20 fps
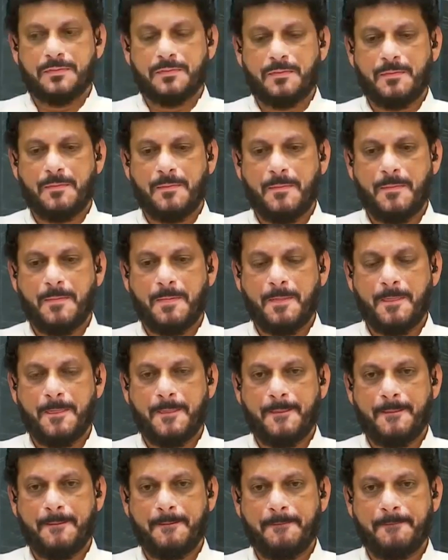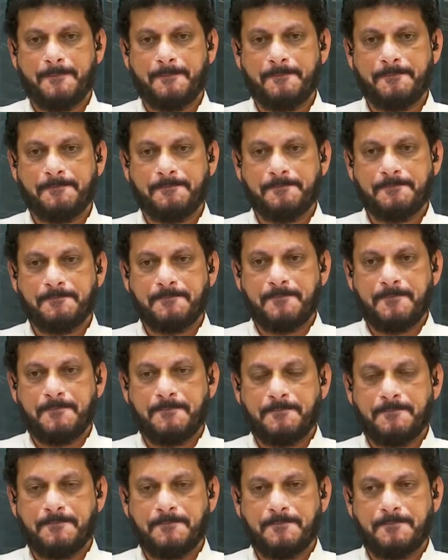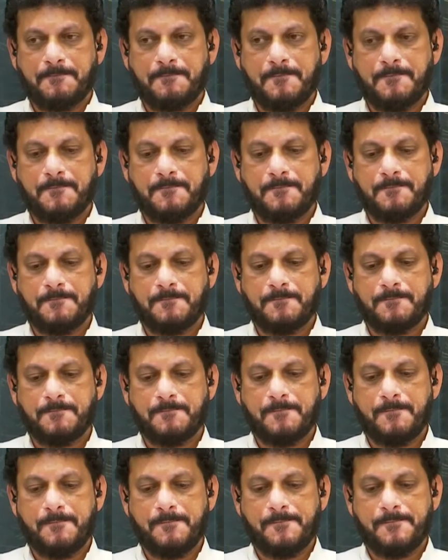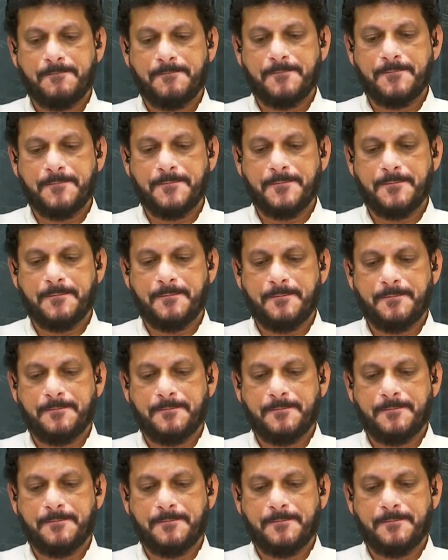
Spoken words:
(not speaking)